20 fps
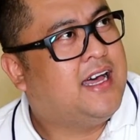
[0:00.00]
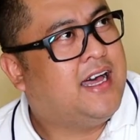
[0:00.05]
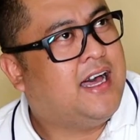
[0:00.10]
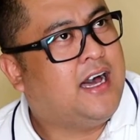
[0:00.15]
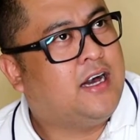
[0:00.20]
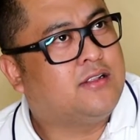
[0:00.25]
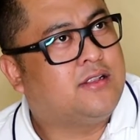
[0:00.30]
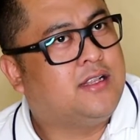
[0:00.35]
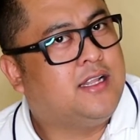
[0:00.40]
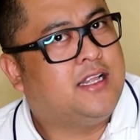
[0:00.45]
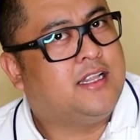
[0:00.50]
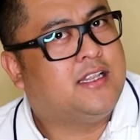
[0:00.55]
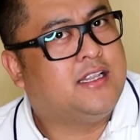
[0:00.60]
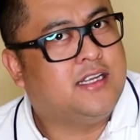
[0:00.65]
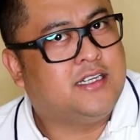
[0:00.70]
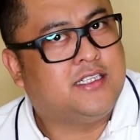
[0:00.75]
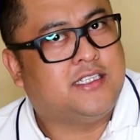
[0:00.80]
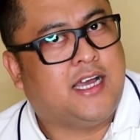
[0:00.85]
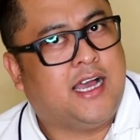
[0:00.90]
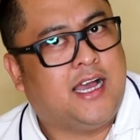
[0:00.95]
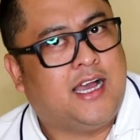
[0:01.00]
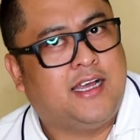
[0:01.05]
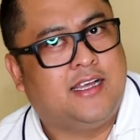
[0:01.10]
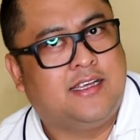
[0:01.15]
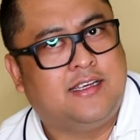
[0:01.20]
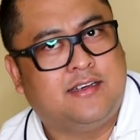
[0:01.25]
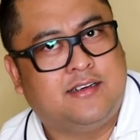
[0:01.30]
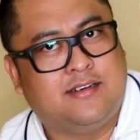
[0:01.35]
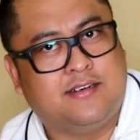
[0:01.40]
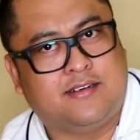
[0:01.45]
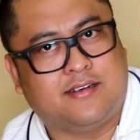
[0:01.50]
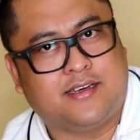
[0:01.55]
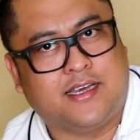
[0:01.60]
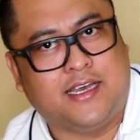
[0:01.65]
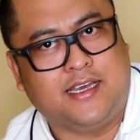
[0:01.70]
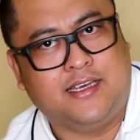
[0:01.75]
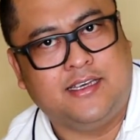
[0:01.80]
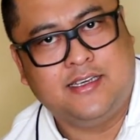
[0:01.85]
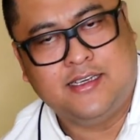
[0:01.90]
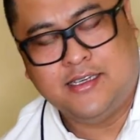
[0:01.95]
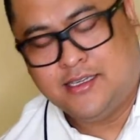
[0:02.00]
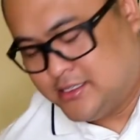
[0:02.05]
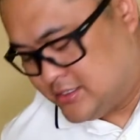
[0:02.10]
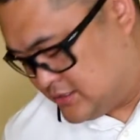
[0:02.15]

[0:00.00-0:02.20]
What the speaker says: outlet na siya. Okay?